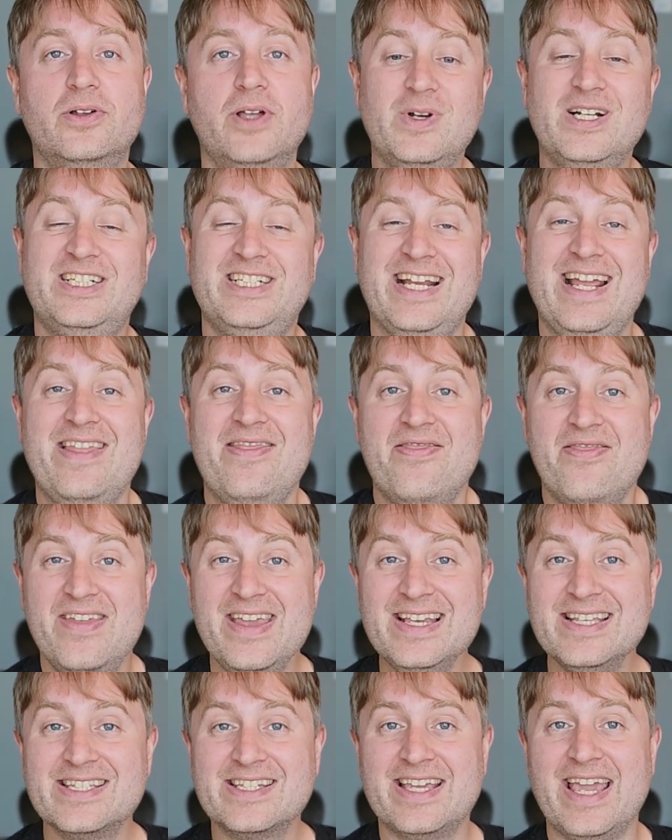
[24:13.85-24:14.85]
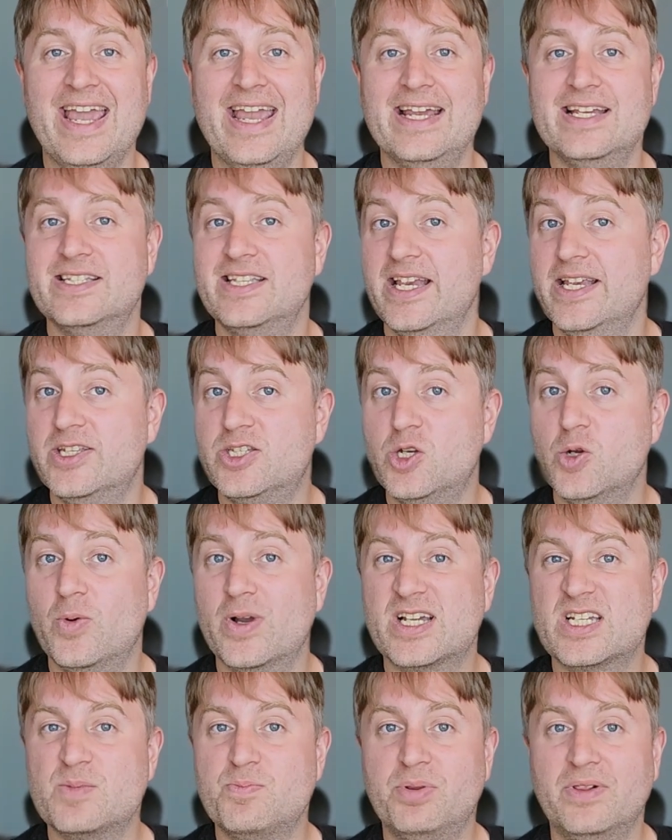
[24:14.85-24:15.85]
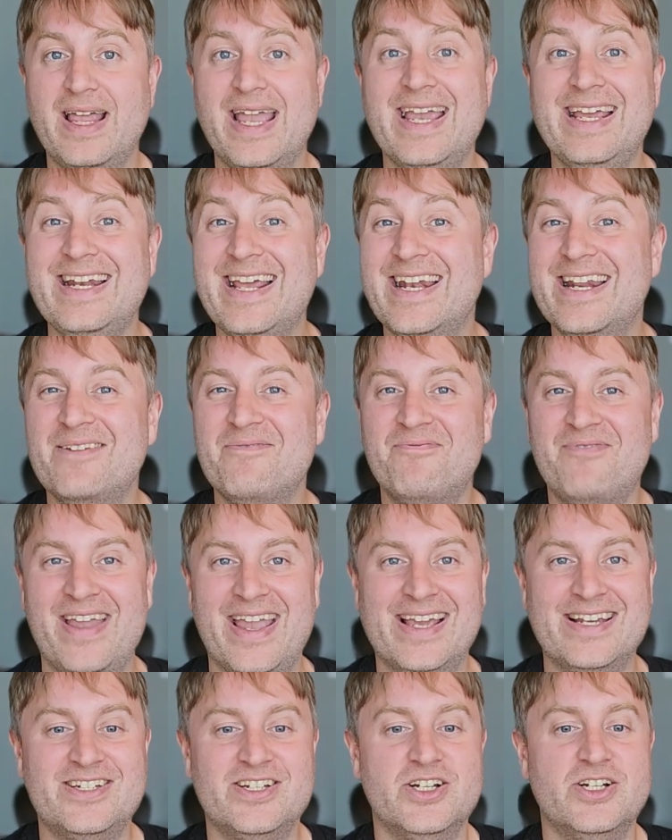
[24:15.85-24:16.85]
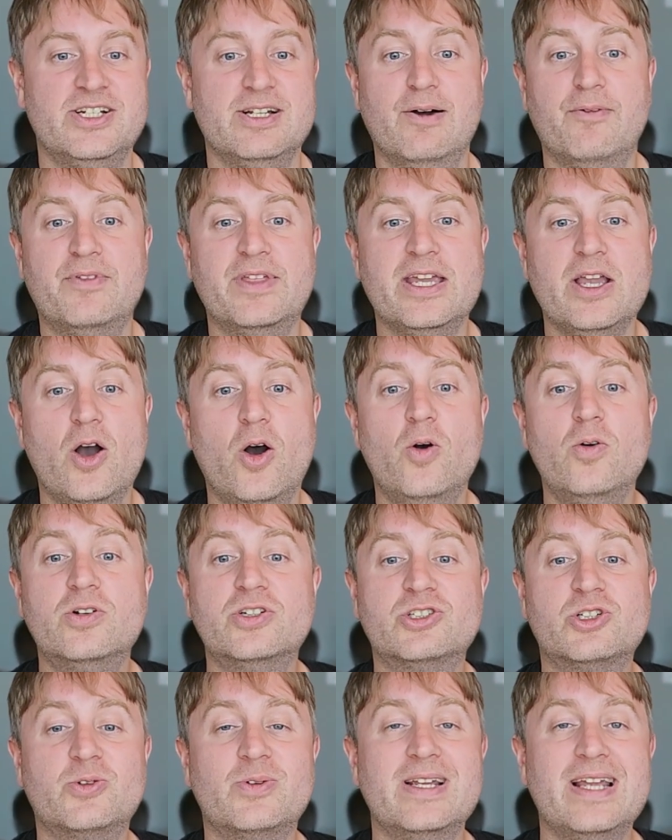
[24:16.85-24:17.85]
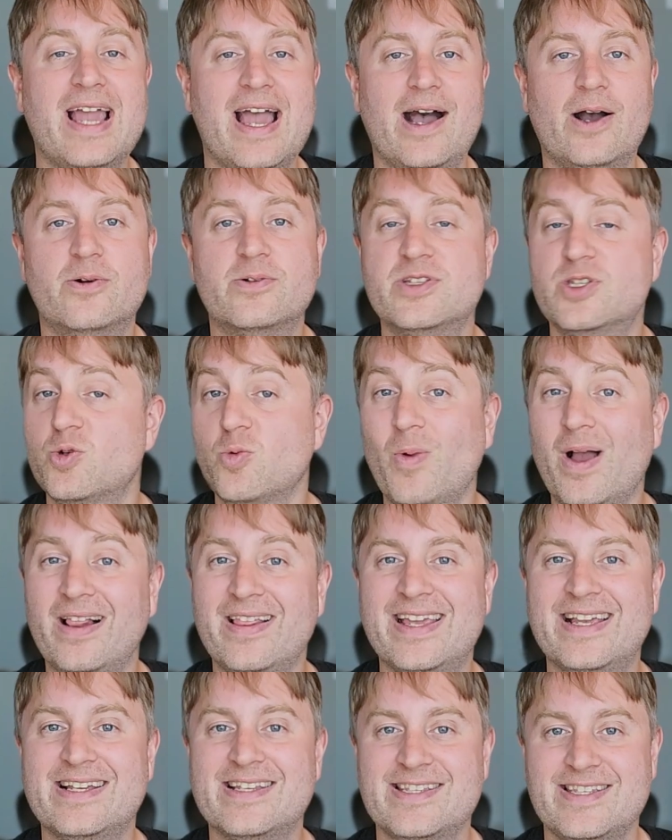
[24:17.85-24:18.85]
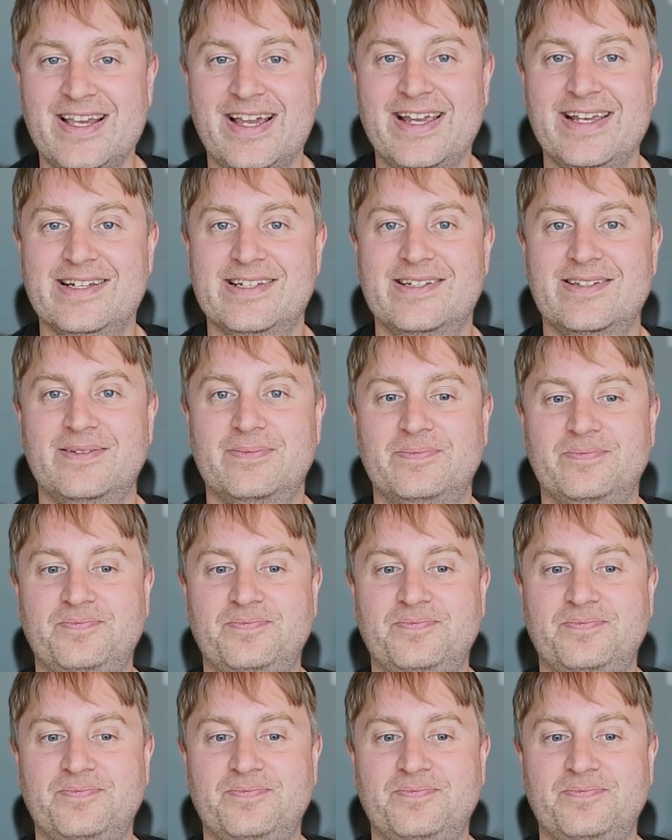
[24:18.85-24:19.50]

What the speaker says: which in this case is to explain an advantage of the oak tree house dwelling site.